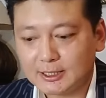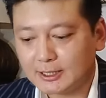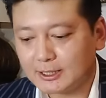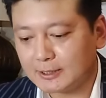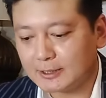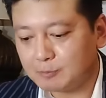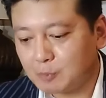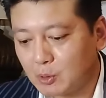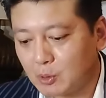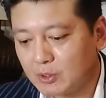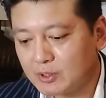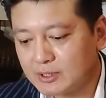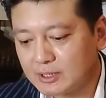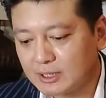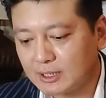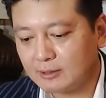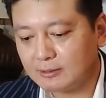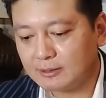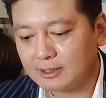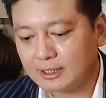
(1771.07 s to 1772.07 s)
It points
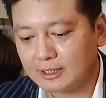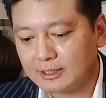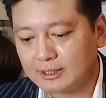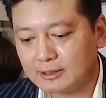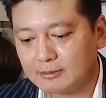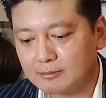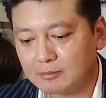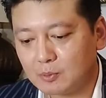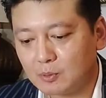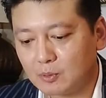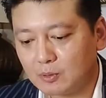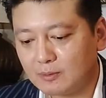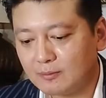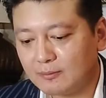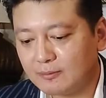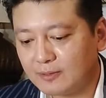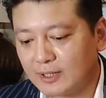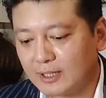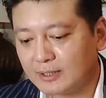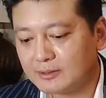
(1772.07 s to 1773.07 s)
out that the
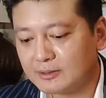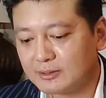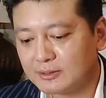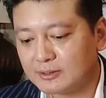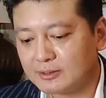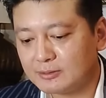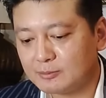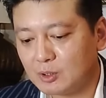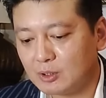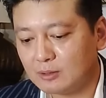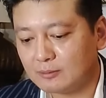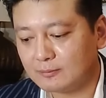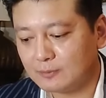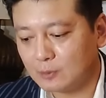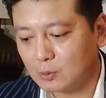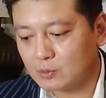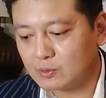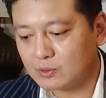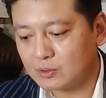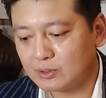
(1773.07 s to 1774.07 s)
important factors among
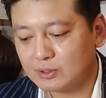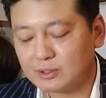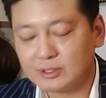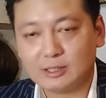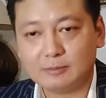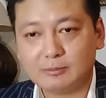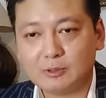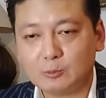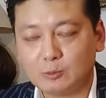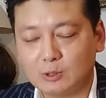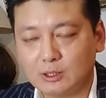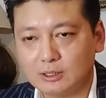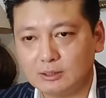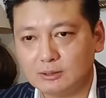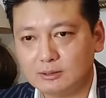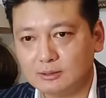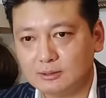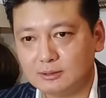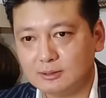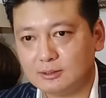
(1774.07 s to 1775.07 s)
voters, number 1,